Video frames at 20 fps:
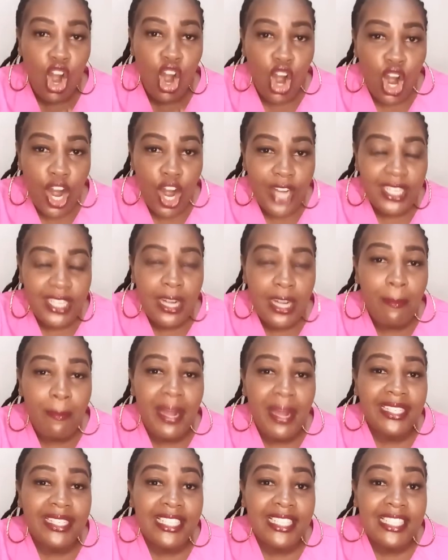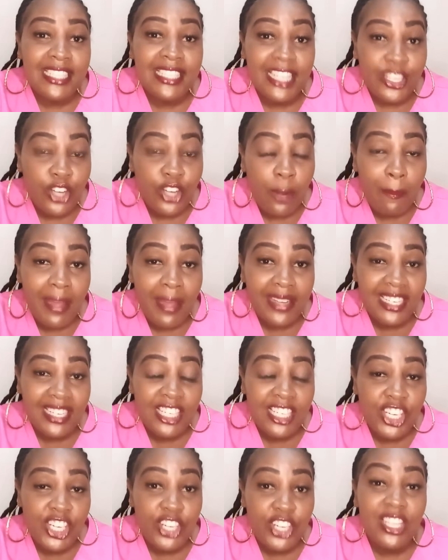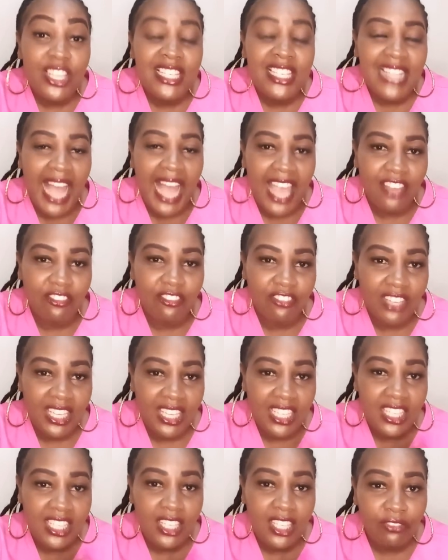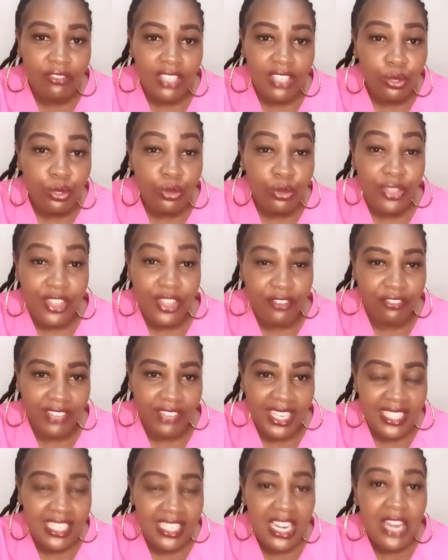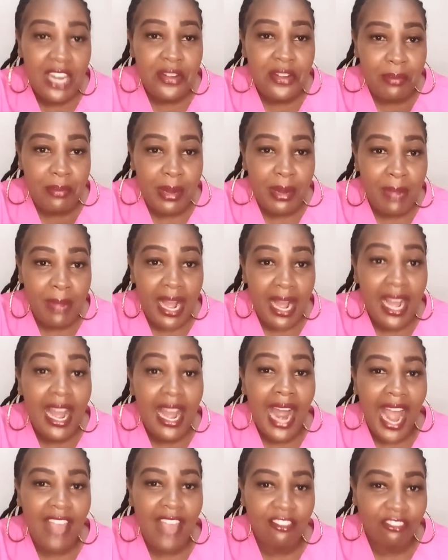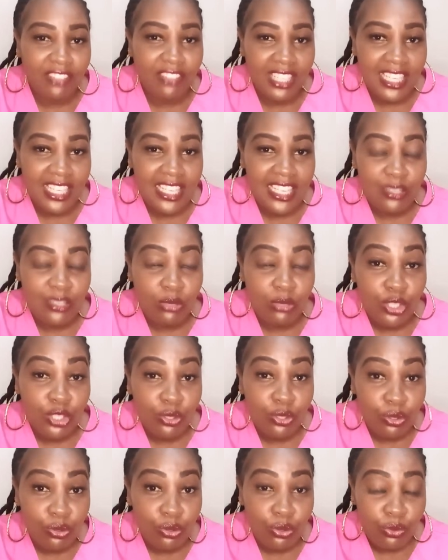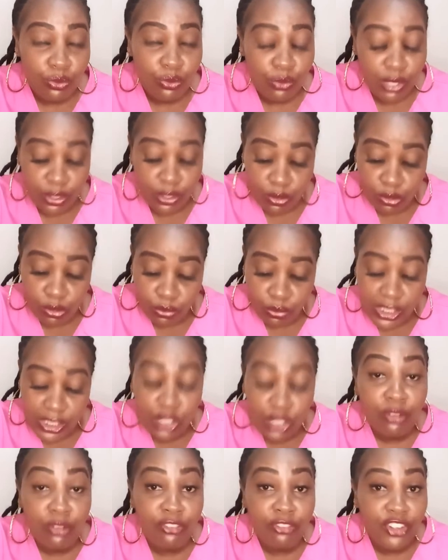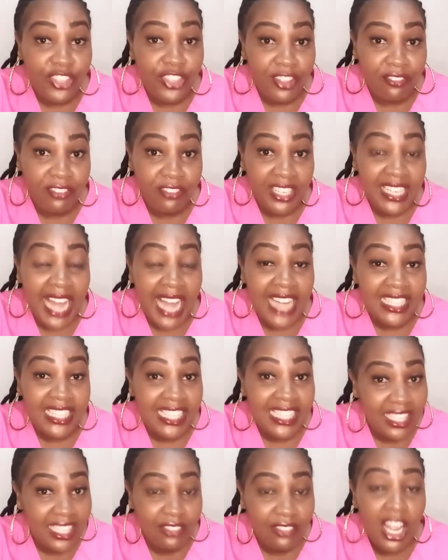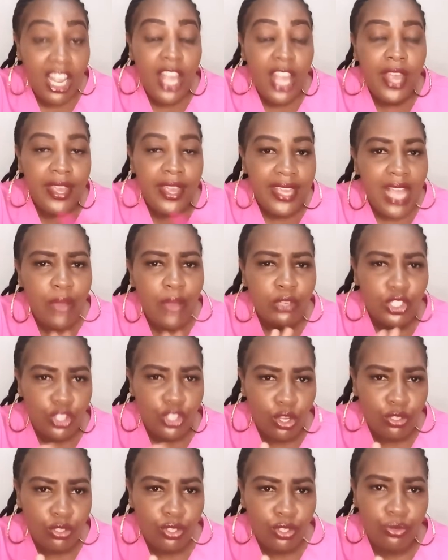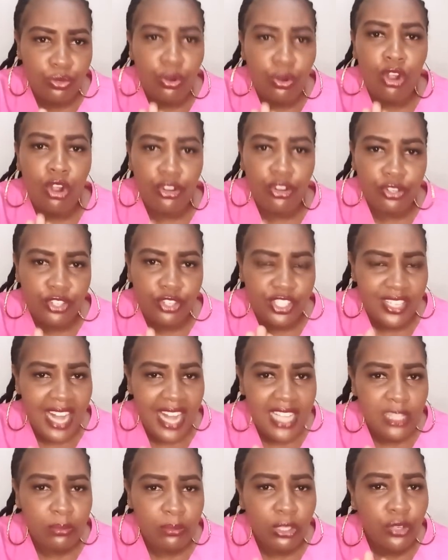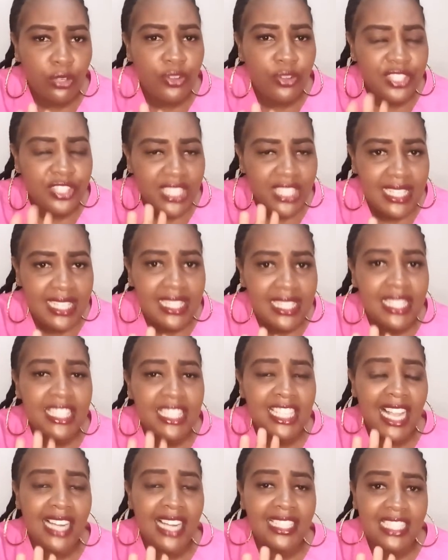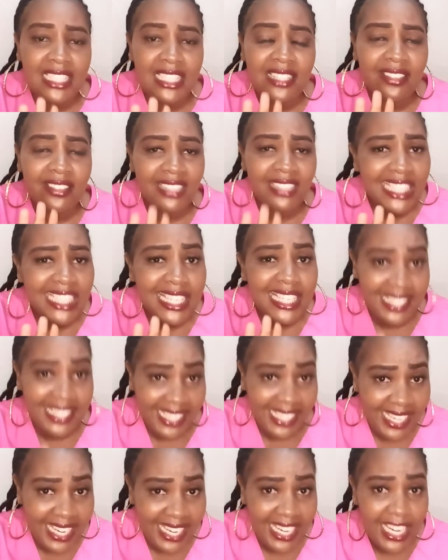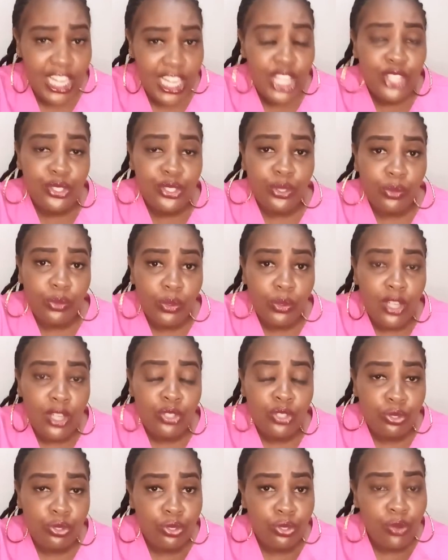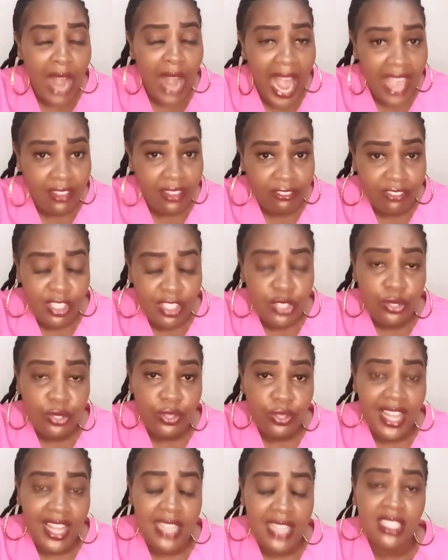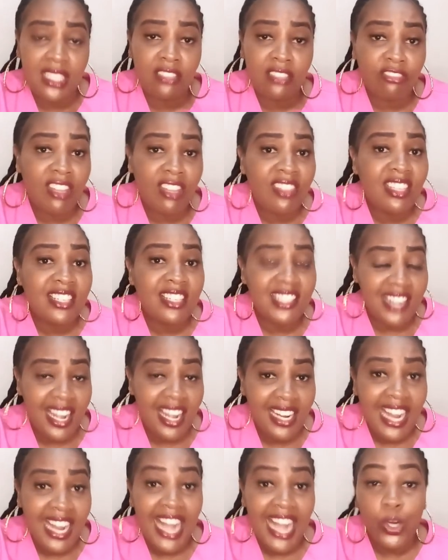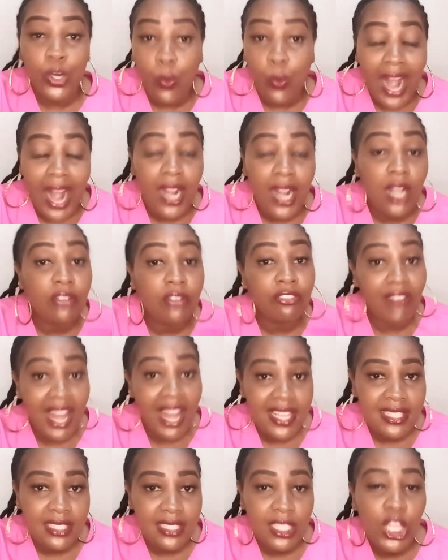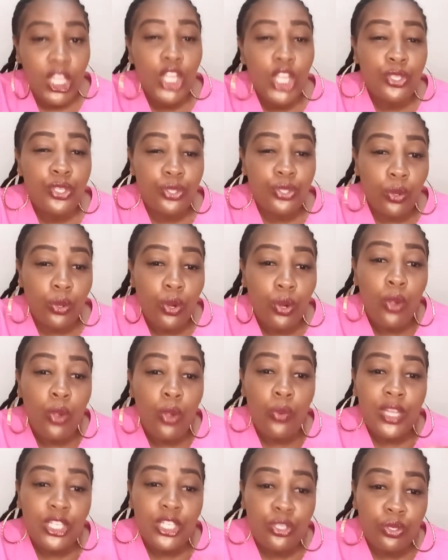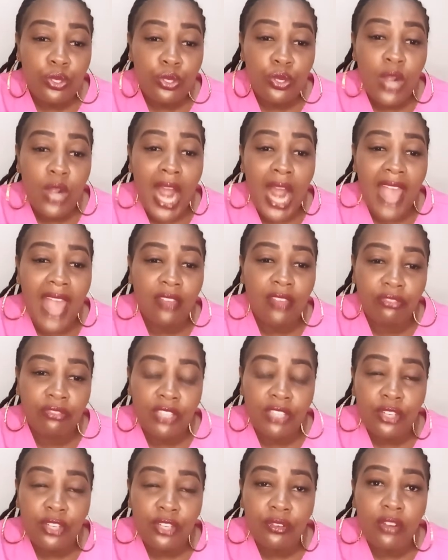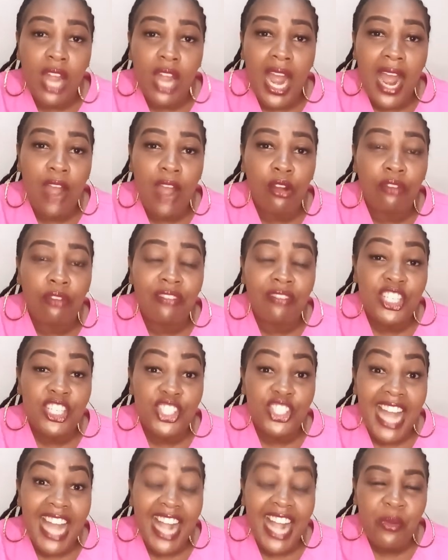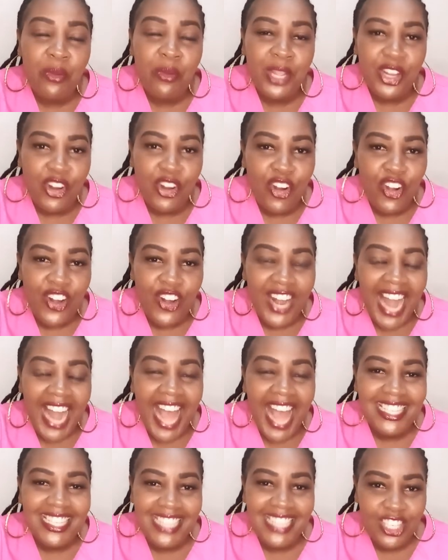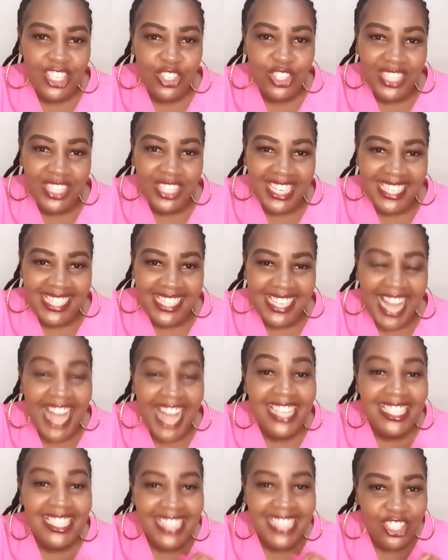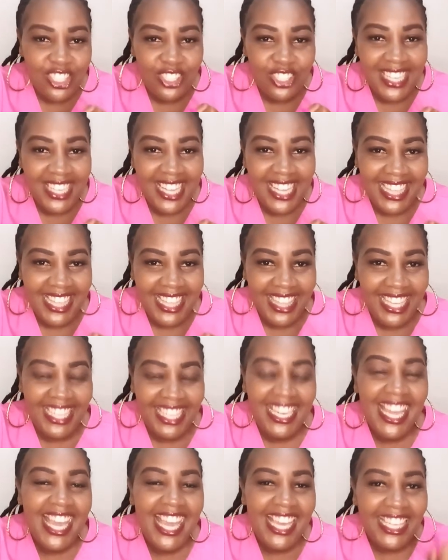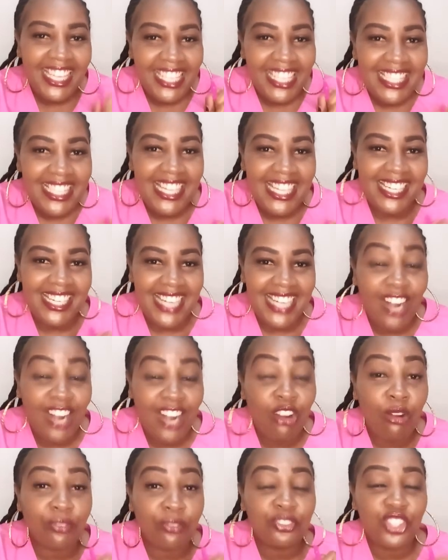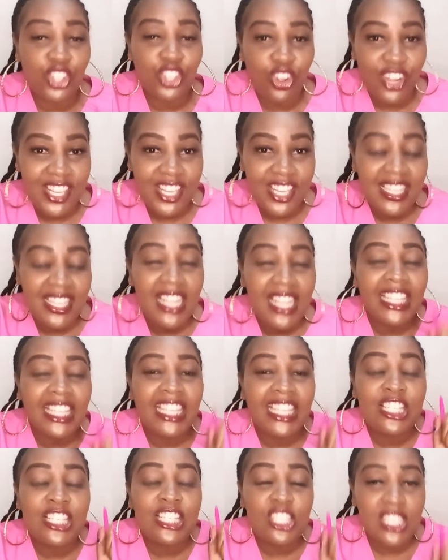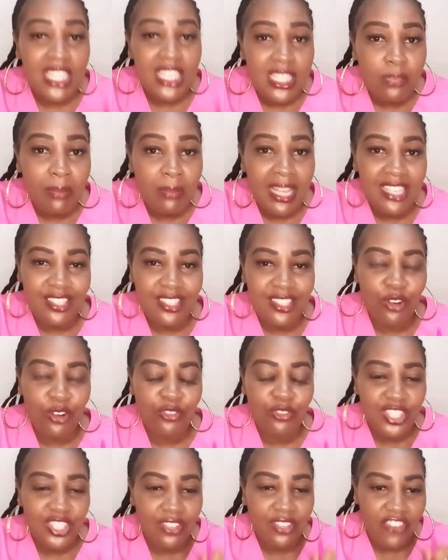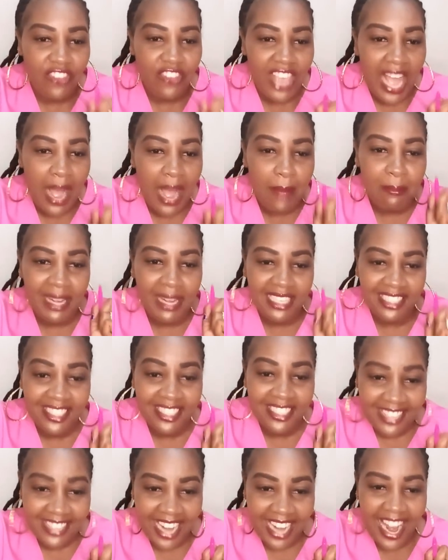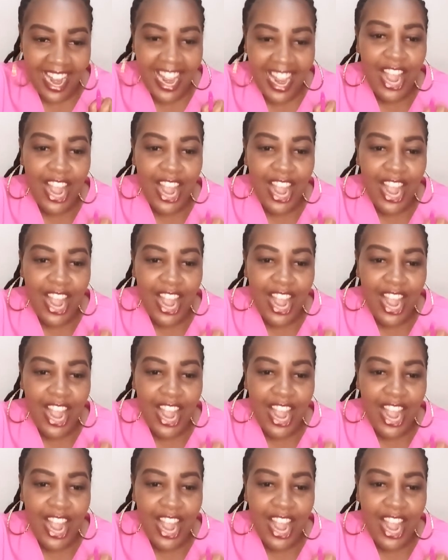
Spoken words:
or parenteral. Parenteral is IV, giving through the vein. Remember, IV is we look for the vein and give. Here we don't do oral drugs because this child is really sick. So we want to do IV so that even the drug can work fast. So we do IV of a drug we call artesunate. Artesunate then is a drug of choice in treatment of severe malaria.